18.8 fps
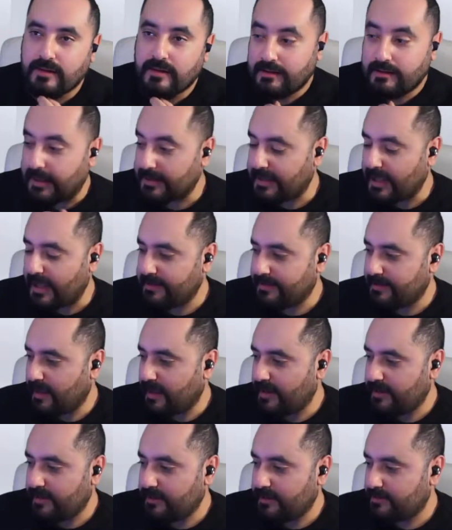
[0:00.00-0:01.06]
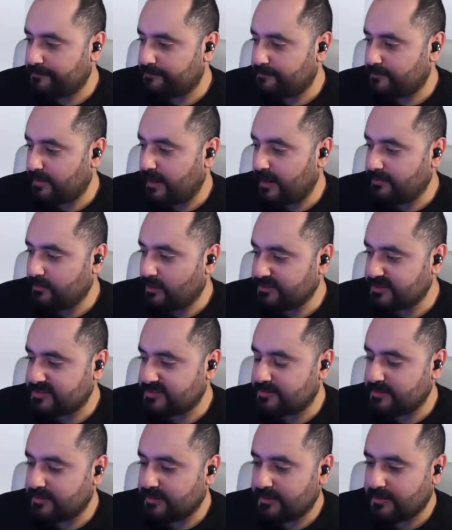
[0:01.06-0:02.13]
Like I
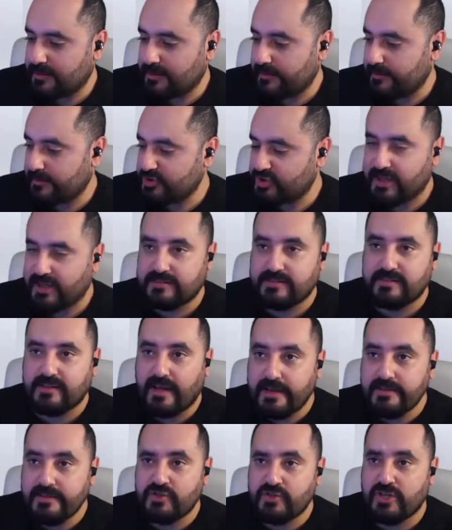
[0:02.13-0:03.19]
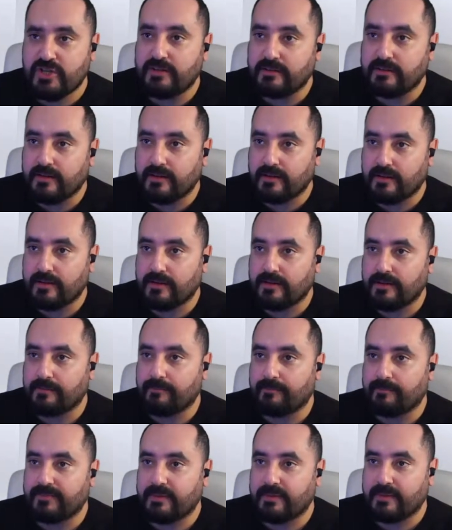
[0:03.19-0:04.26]
noticed the jet
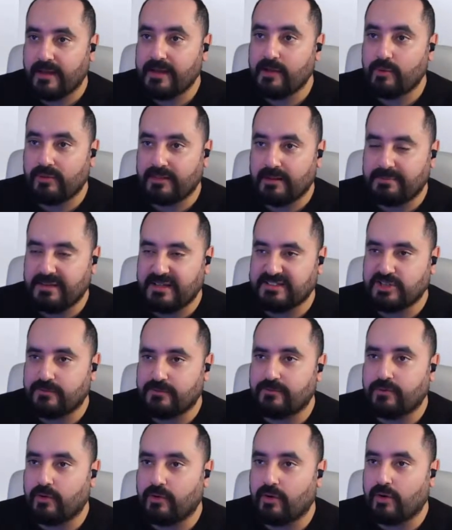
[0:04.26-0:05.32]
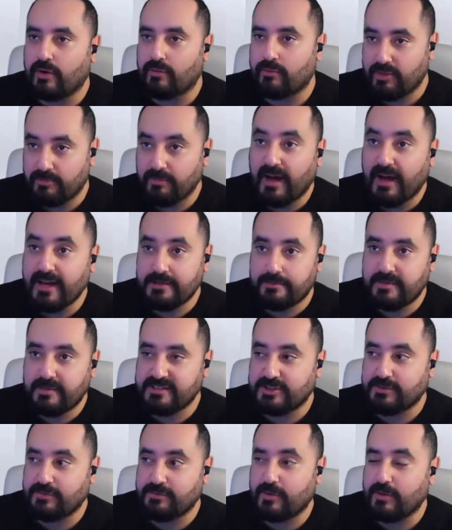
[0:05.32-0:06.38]
engine thing with the PlayStation 4, with mine
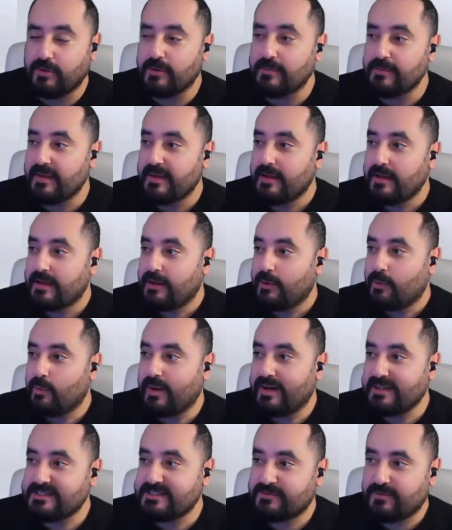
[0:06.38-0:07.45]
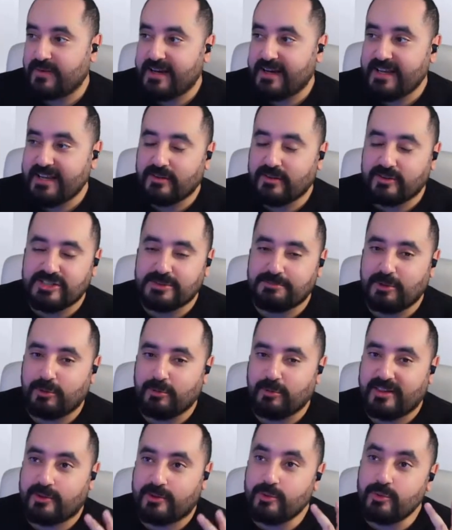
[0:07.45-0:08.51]
PlayStation 4, was very noticeable
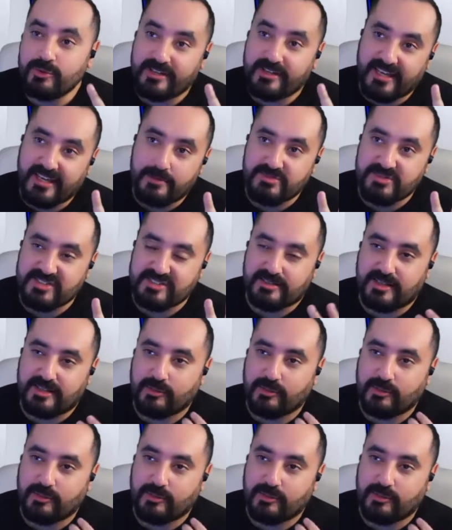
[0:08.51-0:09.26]
with two games.